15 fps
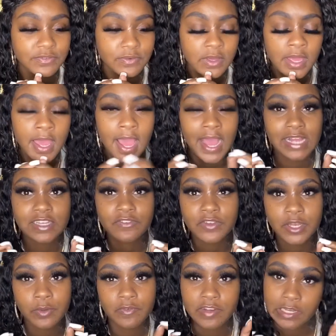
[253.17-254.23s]
just, I just
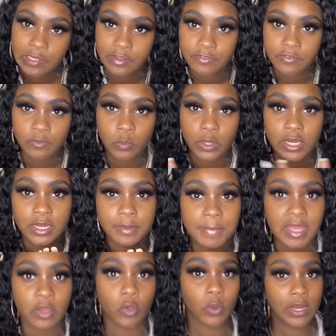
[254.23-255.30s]
really, really wanted to
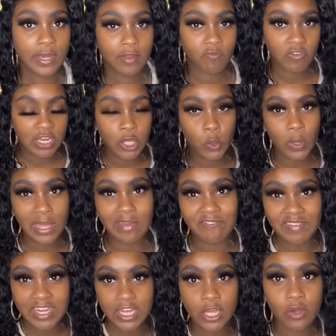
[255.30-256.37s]
make a quick, really quick
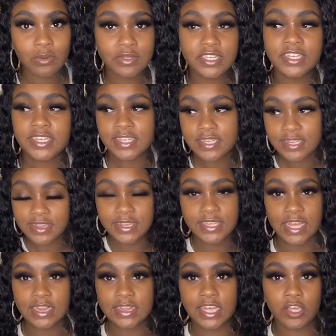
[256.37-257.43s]
video just to
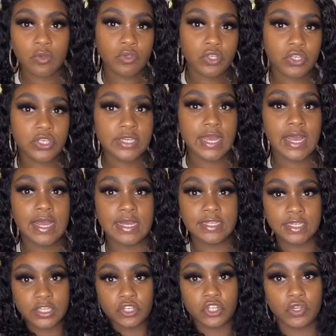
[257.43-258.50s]
say thank you to you
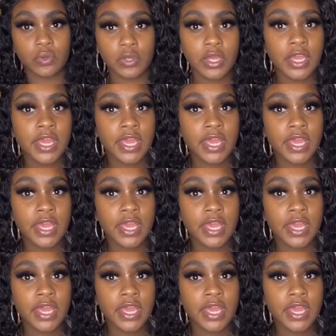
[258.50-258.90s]
guys and show,